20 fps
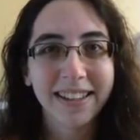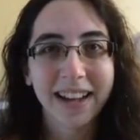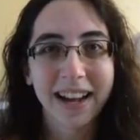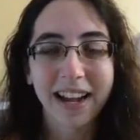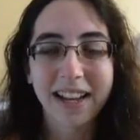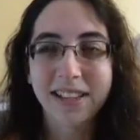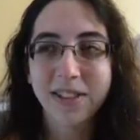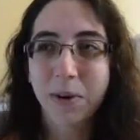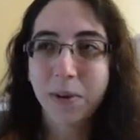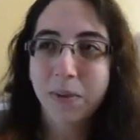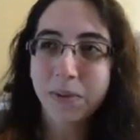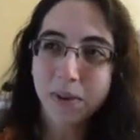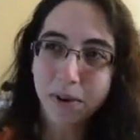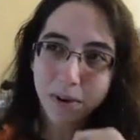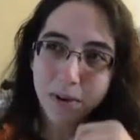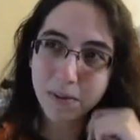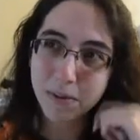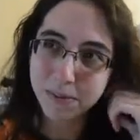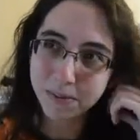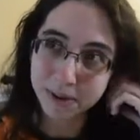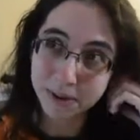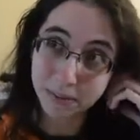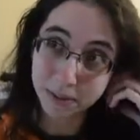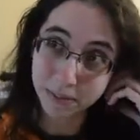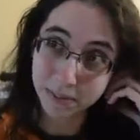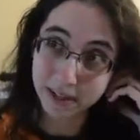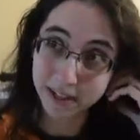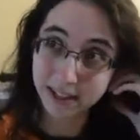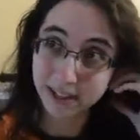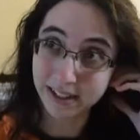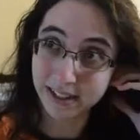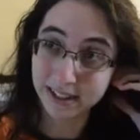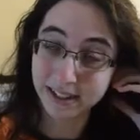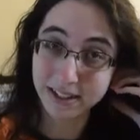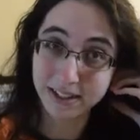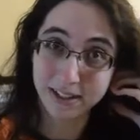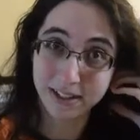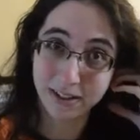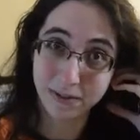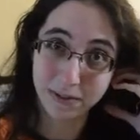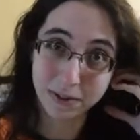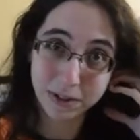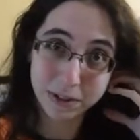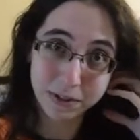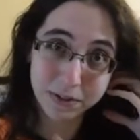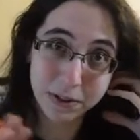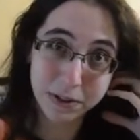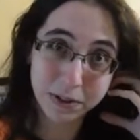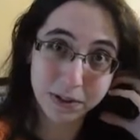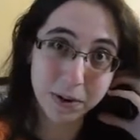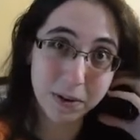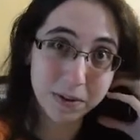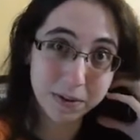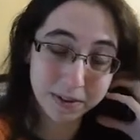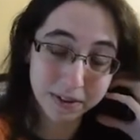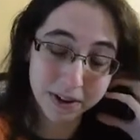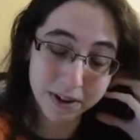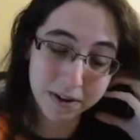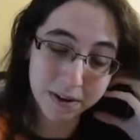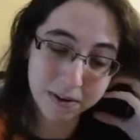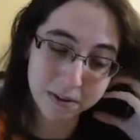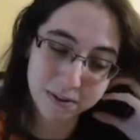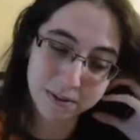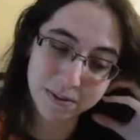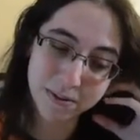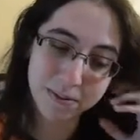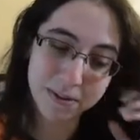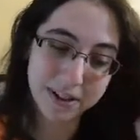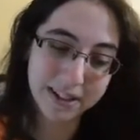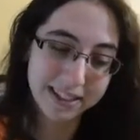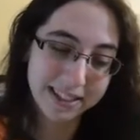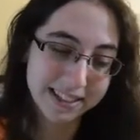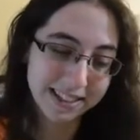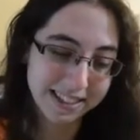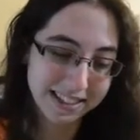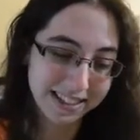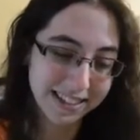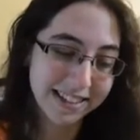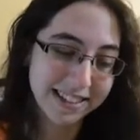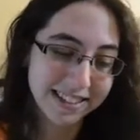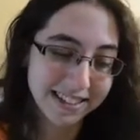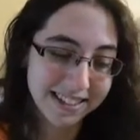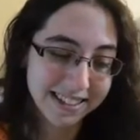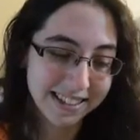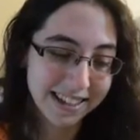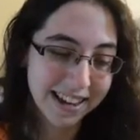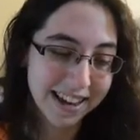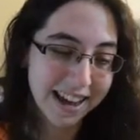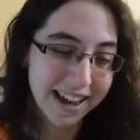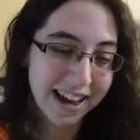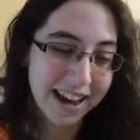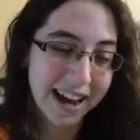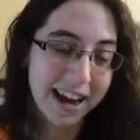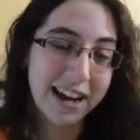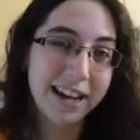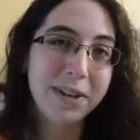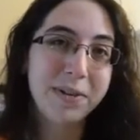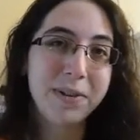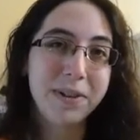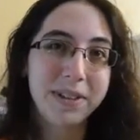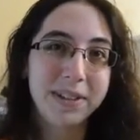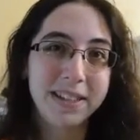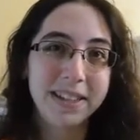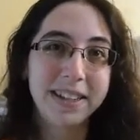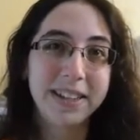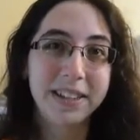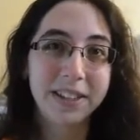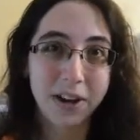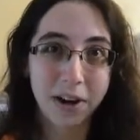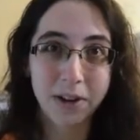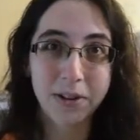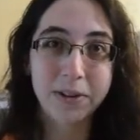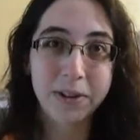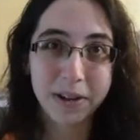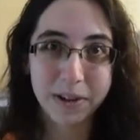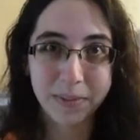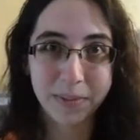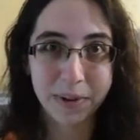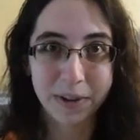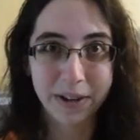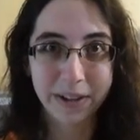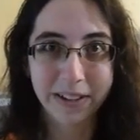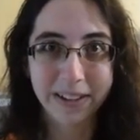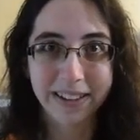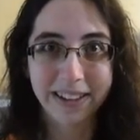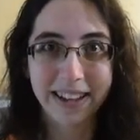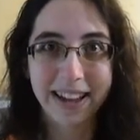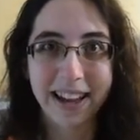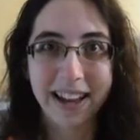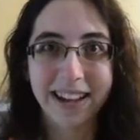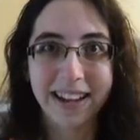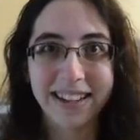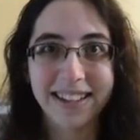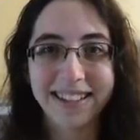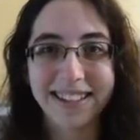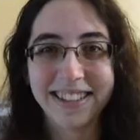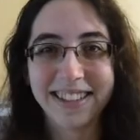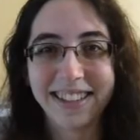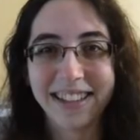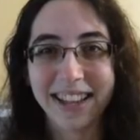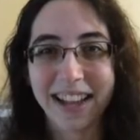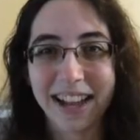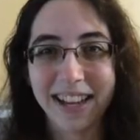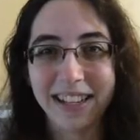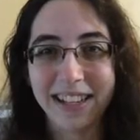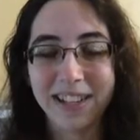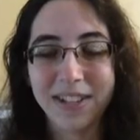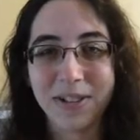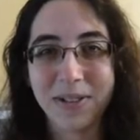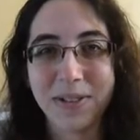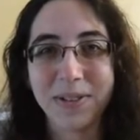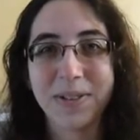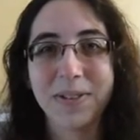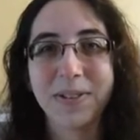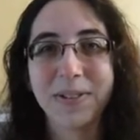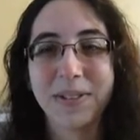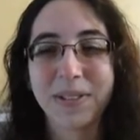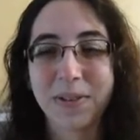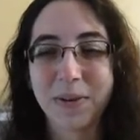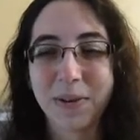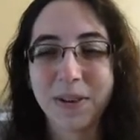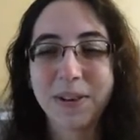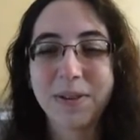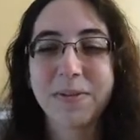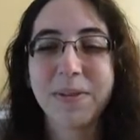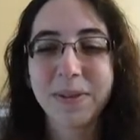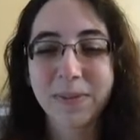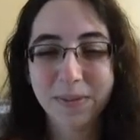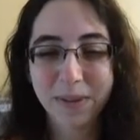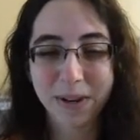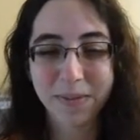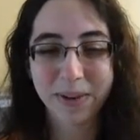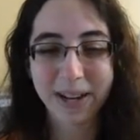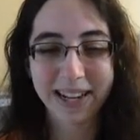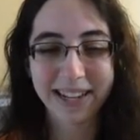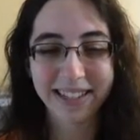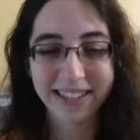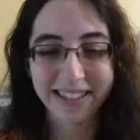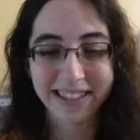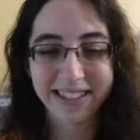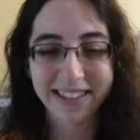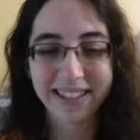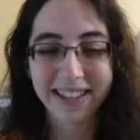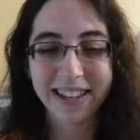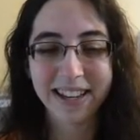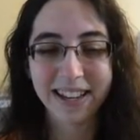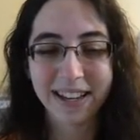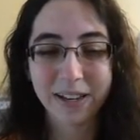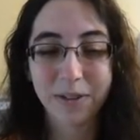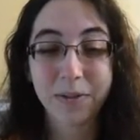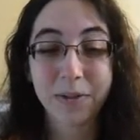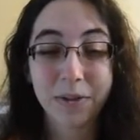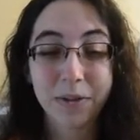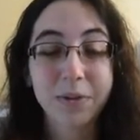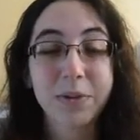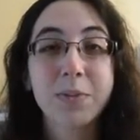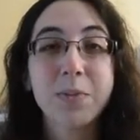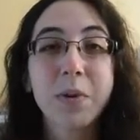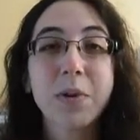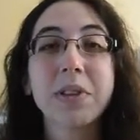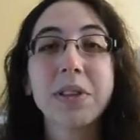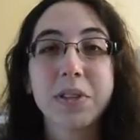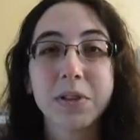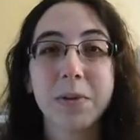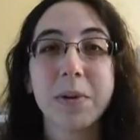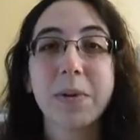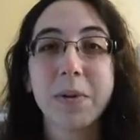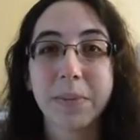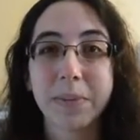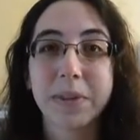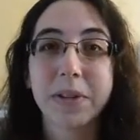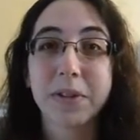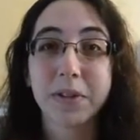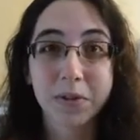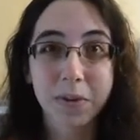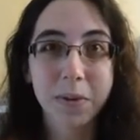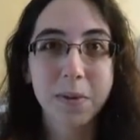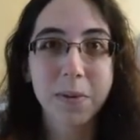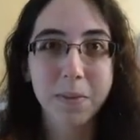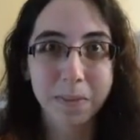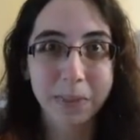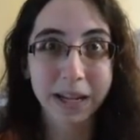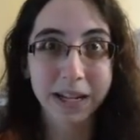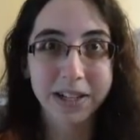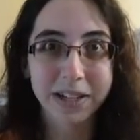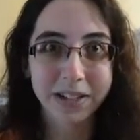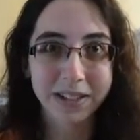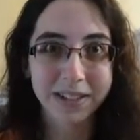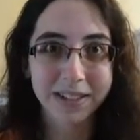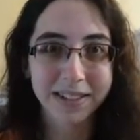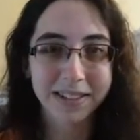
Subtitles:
I don't know what made me pick it initially. For those of you who don't know what this is, I did a coloring book and I drew 21 mermaids. There was more than 21, but there's 21 pictures.